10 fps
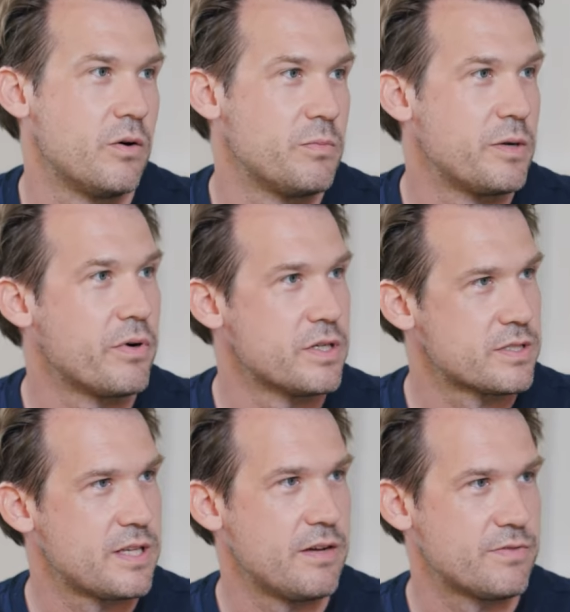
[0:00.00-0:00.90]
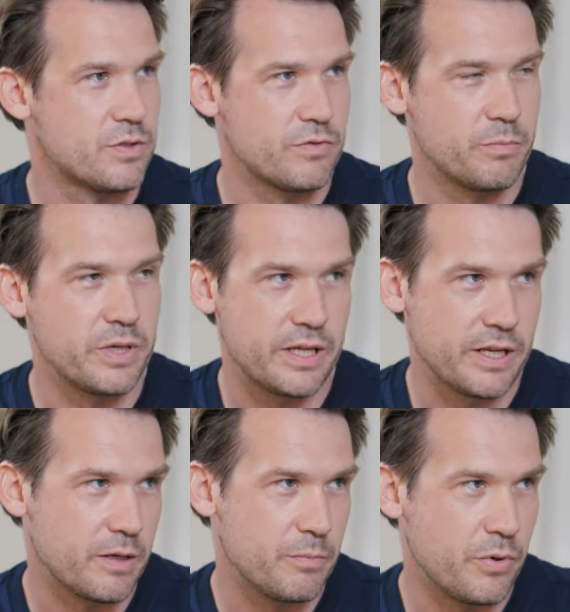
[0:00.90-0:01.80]
all my projects have sort of a
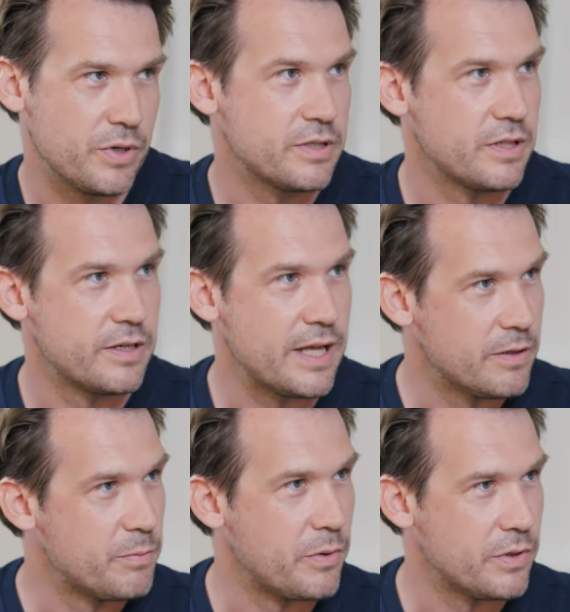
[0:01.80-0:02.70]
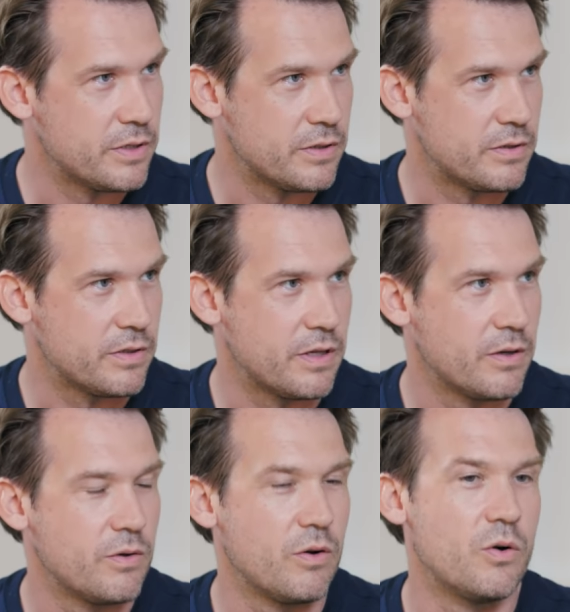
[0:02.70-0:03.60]
beginning point and an end point,
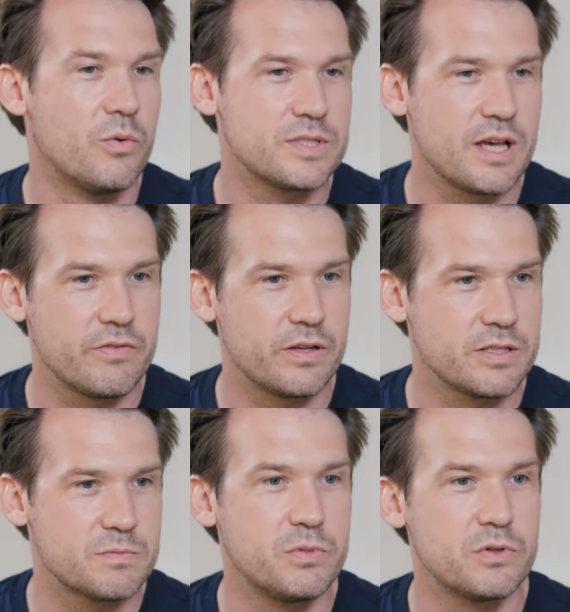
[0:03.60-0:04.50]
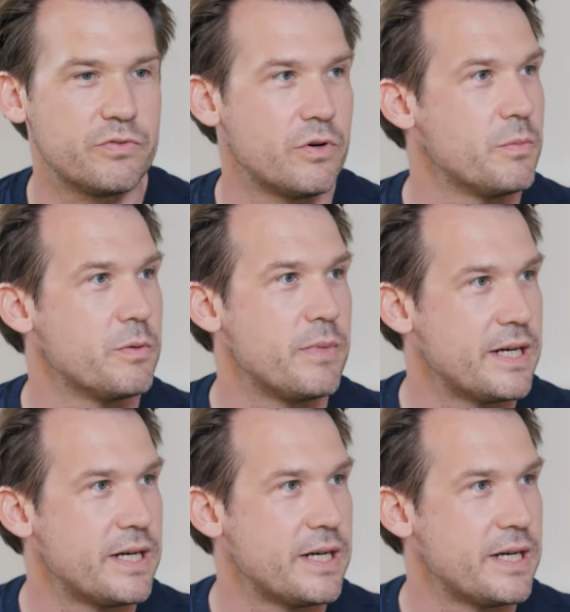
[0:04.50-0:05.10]
always having this book form in